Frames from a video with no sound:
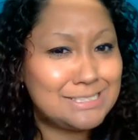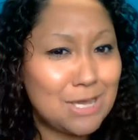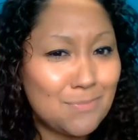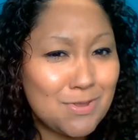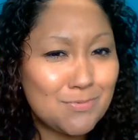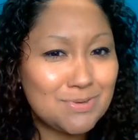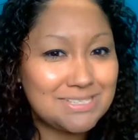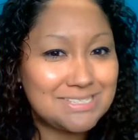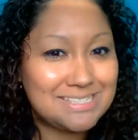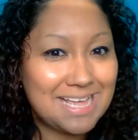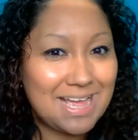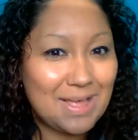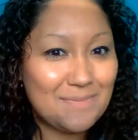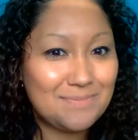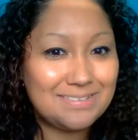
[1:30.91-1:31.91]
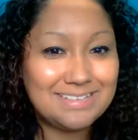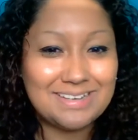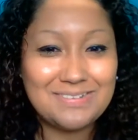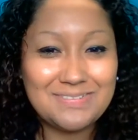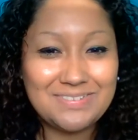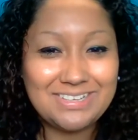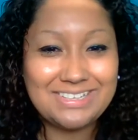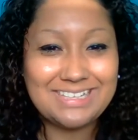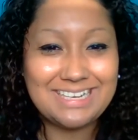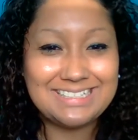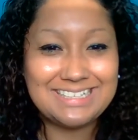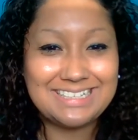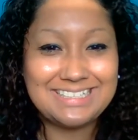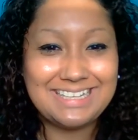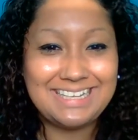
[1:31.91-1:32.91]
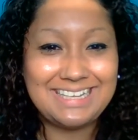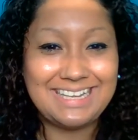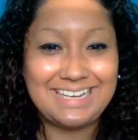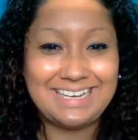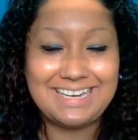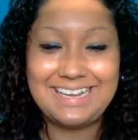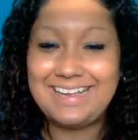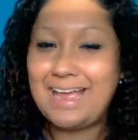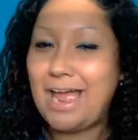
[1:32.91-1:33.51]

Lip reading: Tell me what's up. Tell me what you guys are thinking.